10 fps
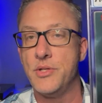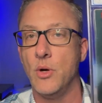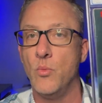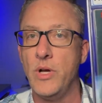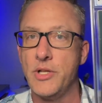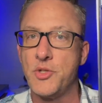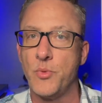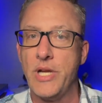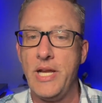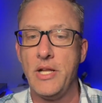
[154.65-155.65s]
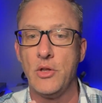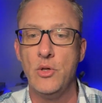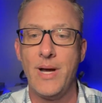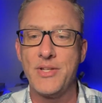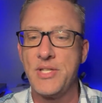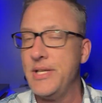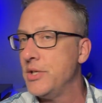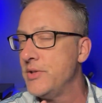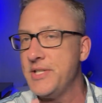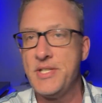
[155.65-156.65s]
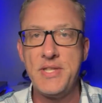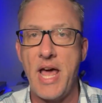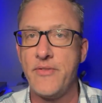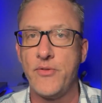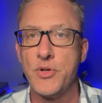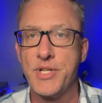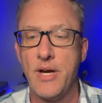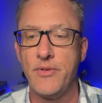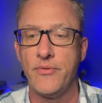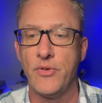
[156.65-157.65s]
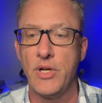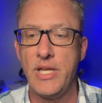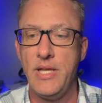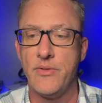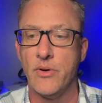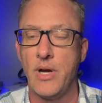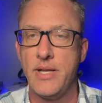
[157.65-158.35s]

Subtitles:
So Willis Reed, Lou Alcindor, this is not a first cover for either.